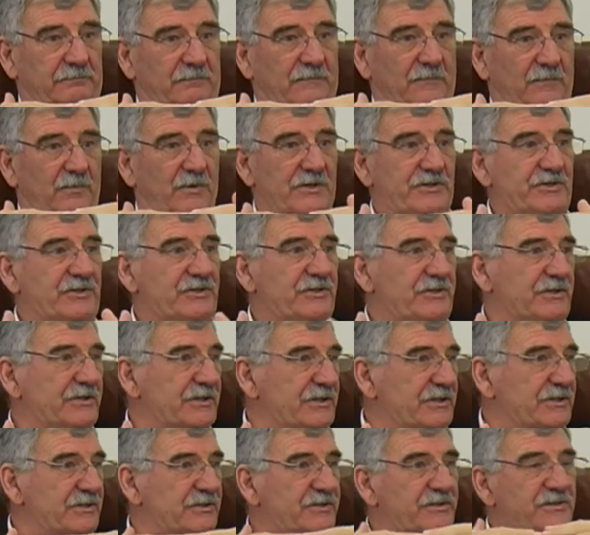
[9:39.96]
which
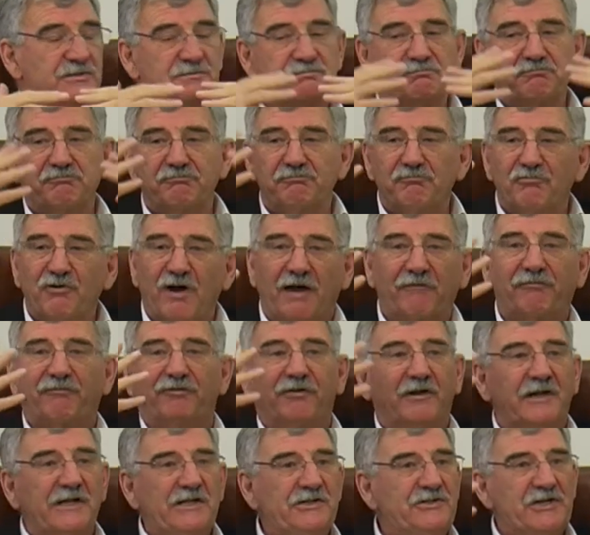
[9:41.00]
is
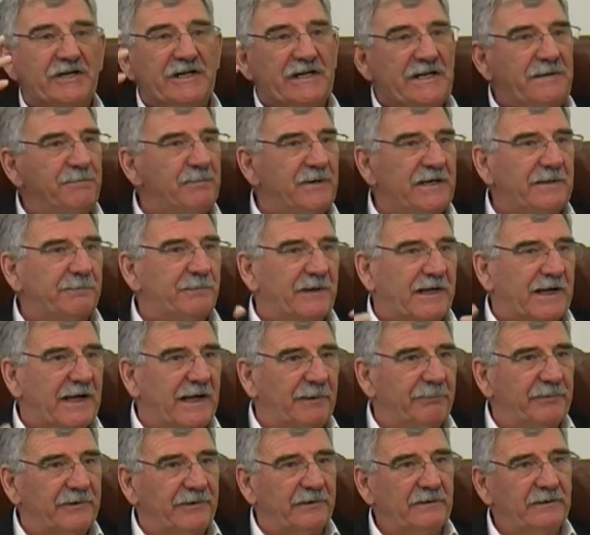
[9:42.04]
roughly GDP per
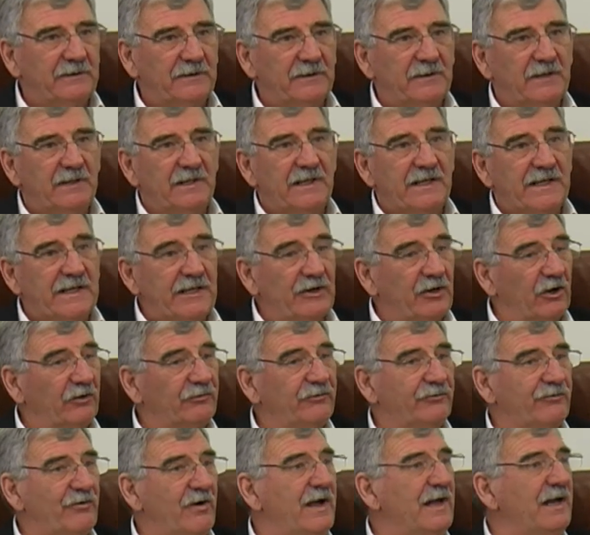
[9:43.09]
capita. In
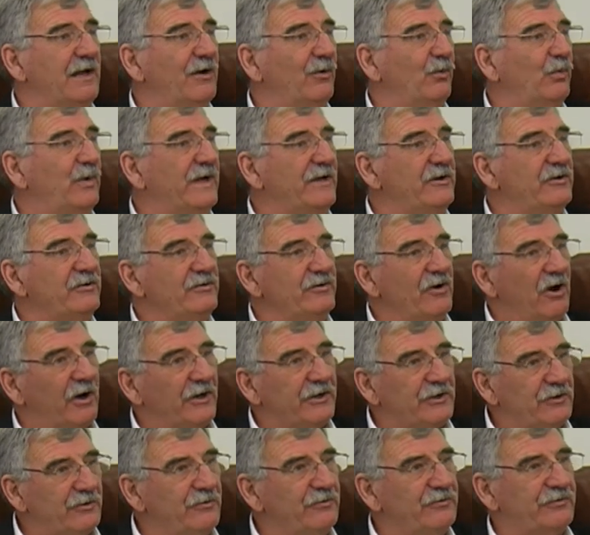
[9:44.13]
Australia, we do not
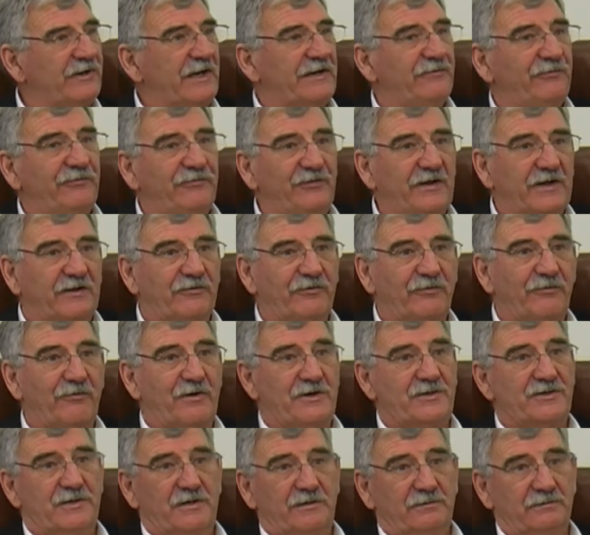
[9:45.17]
use a fixed
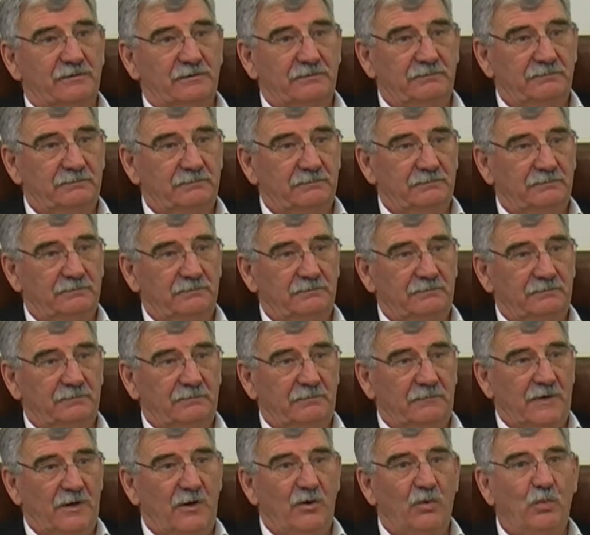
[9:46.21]
threshold.
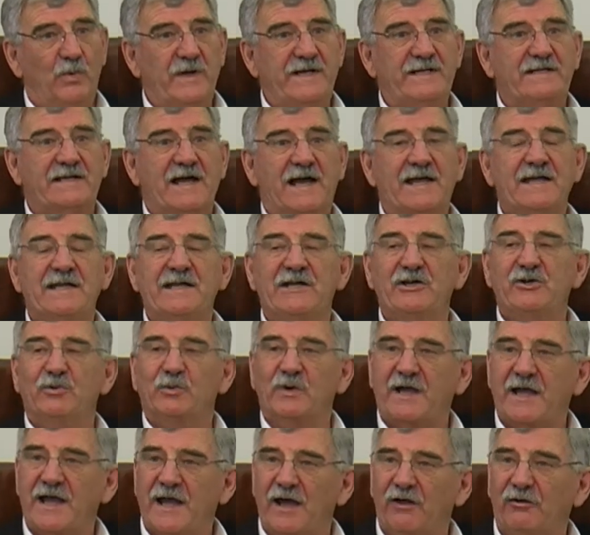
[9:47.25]
We take into
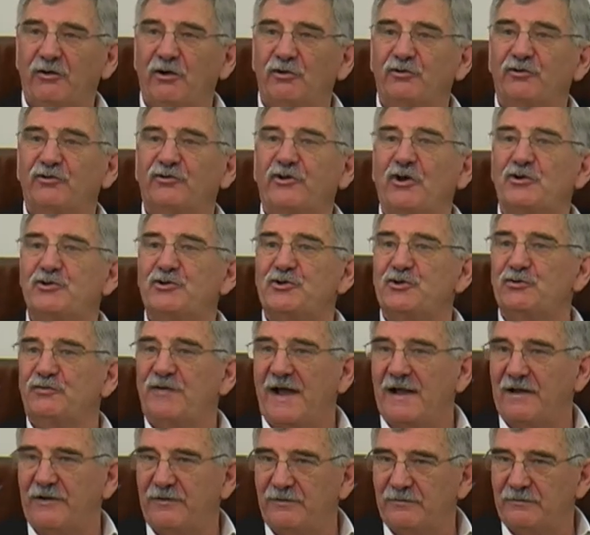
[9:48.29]
account social
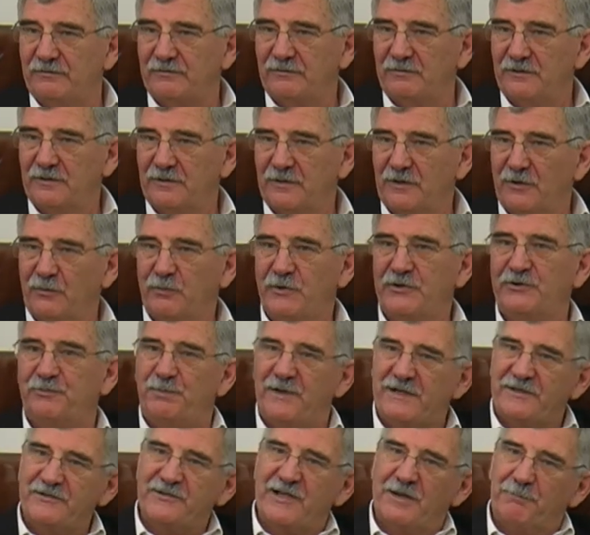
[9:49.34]
values, which
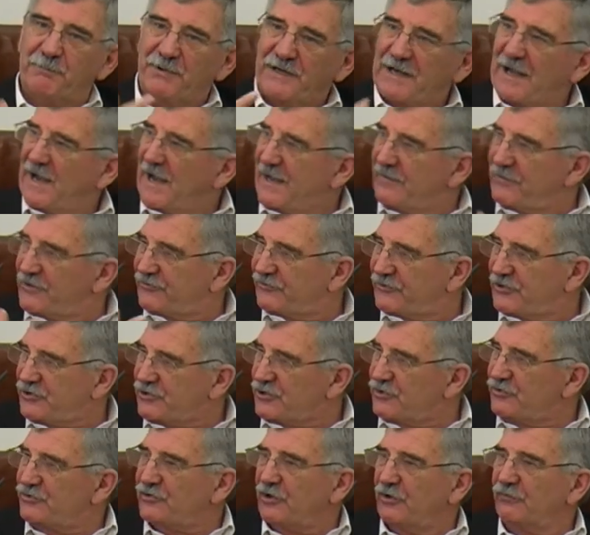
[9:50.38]
picks up again these
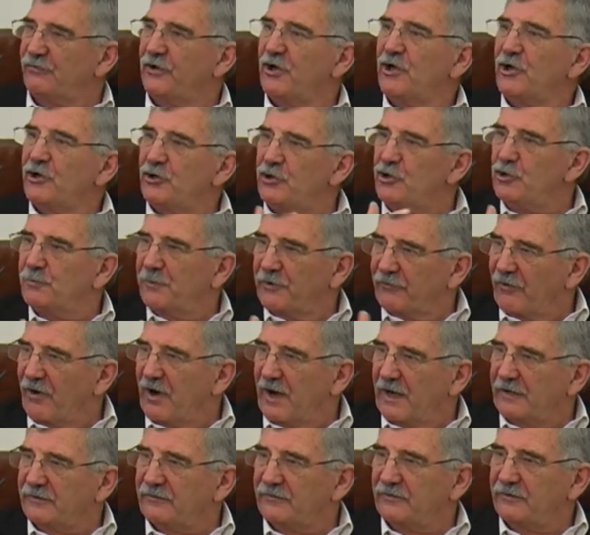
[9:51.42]
issues of human
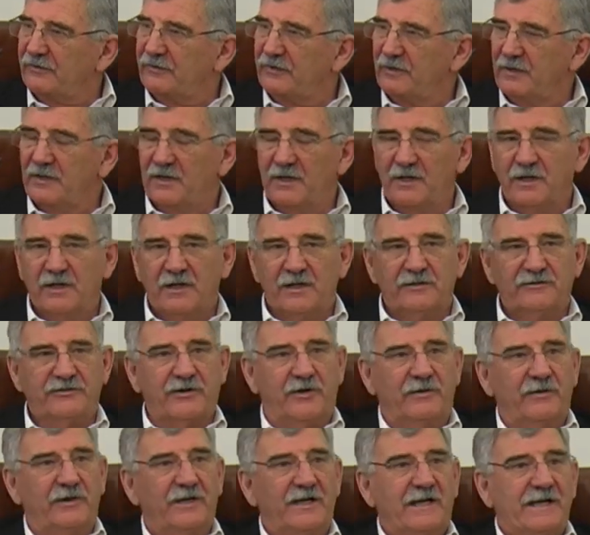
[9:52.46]
rights.
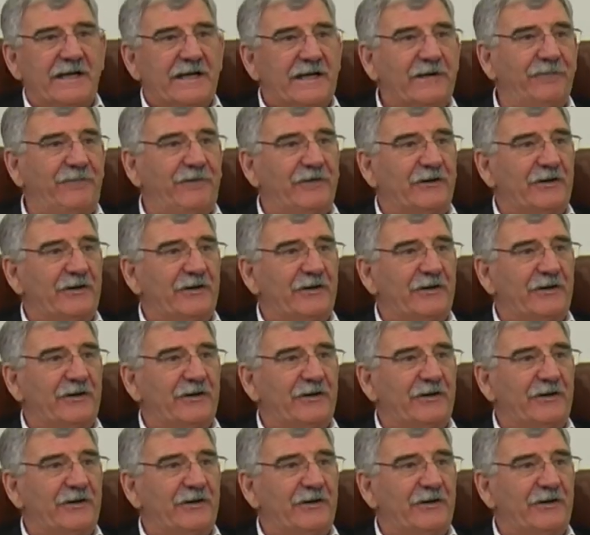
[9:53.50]
So if